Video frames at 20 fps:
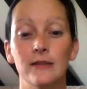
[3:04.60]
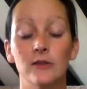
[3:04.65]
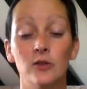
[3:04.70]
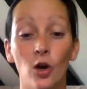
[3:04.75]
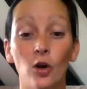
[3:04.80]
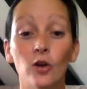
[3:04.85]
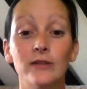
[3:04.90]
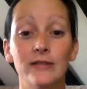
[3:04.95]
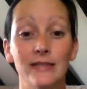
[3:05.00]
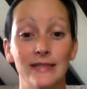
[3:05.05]

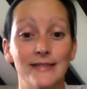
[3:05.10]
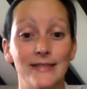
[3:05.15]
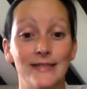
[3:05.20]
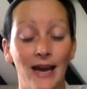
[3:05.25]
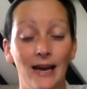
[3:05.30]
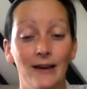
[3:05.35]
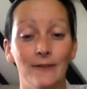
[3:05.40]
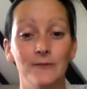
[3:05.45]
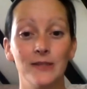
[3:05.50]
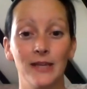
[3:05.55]
toxins
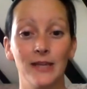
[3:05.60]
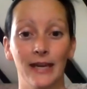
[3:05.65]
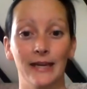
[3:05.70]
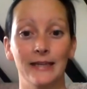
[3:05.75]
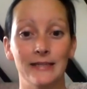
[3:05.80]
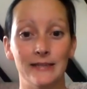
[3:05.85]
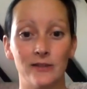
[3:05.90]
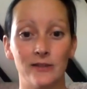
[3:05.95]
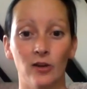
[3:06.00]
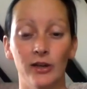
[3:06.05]
have to get
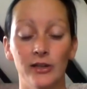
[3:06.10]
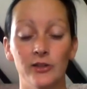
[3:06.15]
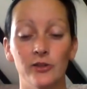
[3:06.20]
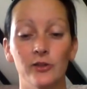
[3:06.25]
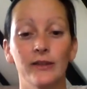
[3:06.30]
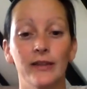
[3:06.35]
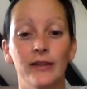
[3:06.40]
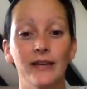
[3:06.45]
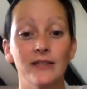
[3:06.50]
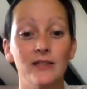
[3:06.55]
inside
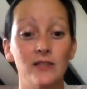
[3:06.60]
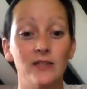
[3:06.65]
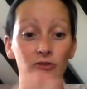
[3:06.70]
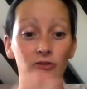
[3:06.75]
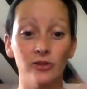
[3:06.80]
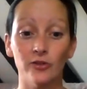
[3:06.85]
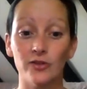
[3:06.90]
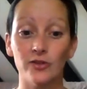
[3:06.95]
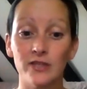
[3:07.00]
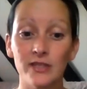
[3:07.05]
you, and that is
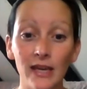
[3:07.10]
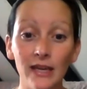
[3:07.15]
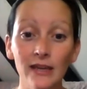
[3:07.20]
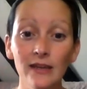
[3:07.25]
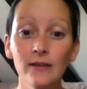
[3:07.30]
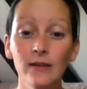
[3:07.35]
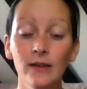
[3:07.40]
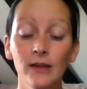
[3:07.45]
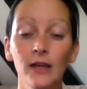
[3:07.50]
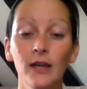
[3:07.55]
through your
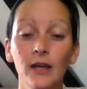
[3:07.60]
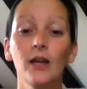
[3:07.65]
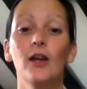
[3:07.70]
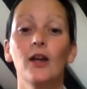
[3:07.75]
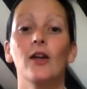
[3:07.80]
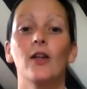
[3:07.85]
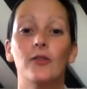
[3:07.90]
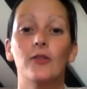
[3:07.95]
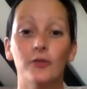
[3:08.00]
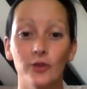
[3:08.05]
skin,
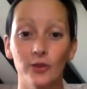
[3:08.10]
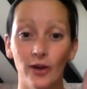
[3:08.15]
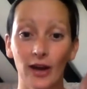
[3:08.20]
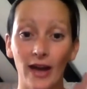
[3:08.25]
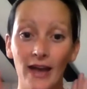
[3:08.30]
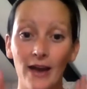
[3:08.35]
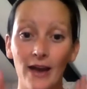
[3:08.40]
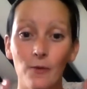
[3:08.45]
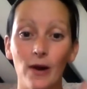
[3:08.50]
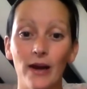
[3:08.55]
through your
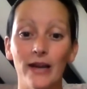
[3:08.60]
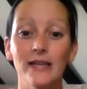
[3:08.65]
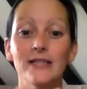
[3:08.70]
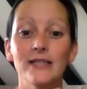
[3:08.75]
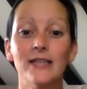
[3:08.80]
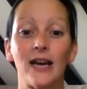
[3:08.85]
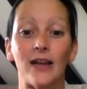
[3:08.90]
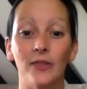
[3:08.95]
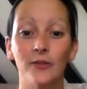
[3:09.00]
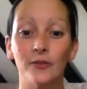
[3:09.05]

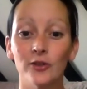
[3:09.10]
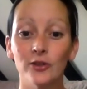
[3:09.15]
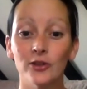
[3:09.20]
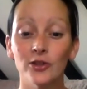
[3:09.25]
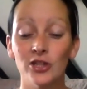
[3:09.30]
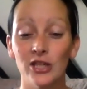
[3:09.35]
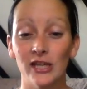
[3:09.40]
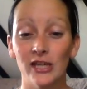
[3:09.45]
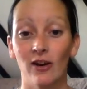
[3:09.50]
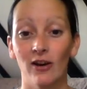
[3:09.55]
airways and through your
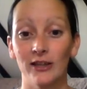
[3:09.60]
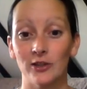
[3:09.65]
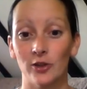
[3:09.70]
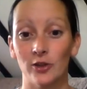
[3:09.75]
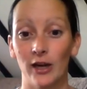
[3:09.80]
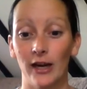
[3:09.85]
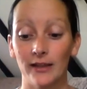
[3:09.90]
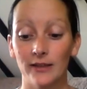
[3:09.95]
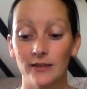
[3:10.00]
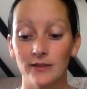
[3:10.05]
GI
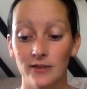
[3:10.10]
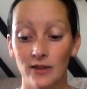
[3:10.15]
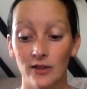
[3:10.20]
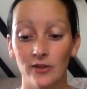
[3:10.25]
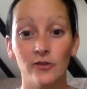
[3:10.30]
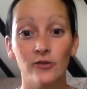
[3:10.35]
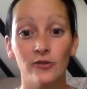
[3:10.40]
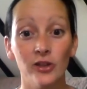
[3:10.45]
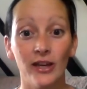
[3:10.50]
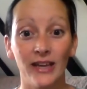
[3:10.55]
tract, so
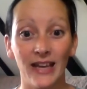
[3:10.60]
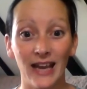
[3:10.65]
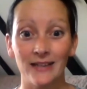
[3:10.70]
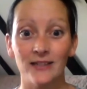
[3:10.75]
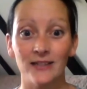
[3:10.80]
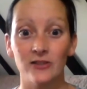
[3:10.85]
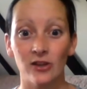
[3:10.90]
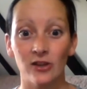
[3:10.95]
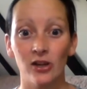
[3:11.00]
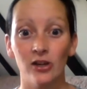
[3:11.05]
through your
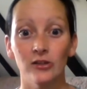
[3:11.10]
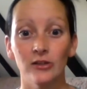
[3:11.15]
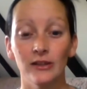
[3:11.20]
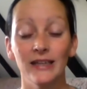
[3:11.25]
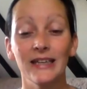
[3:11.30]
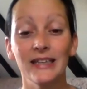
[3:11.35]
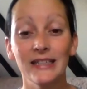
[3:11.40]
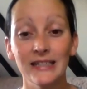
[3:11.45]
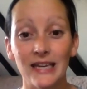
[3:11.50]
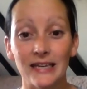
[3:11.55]

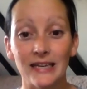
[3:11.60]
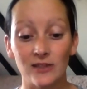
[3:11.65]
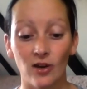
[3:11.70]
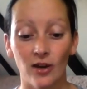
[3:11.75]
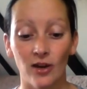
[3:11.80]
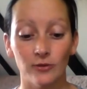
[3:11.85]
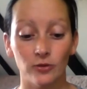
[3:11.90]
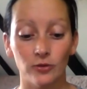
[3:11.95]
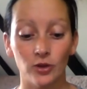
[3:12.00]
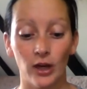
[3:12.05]

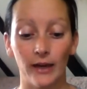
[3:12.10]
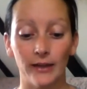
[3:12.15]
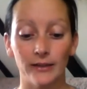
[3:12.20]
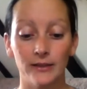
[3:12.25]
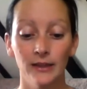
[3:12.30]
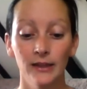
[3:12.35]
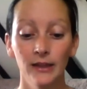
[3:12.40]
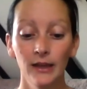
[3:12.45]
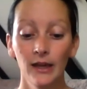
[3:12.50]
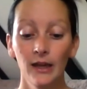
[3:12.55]
gastrointestinal tract.